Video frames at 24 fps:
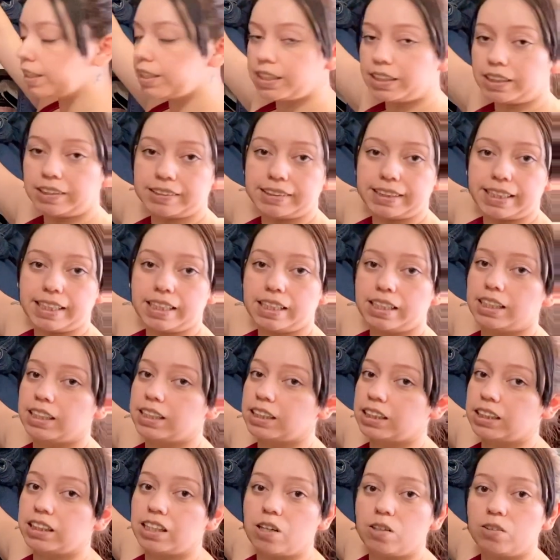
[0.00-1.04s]
You see,
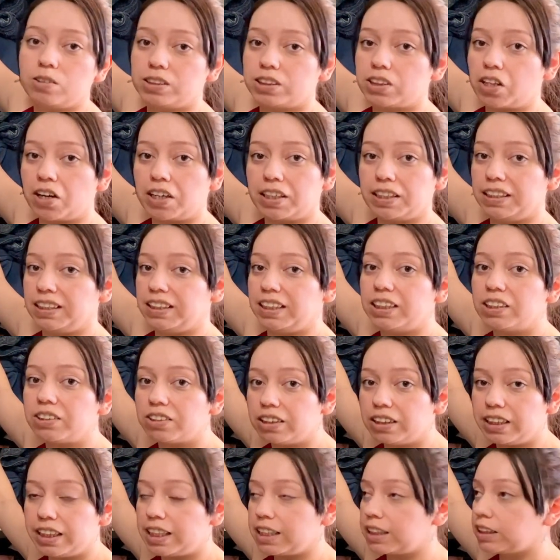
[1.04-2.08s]
clothes are
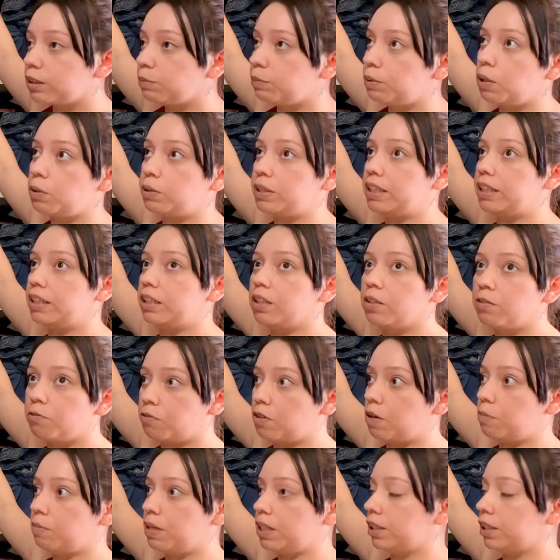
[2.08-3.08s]
literally exploding from my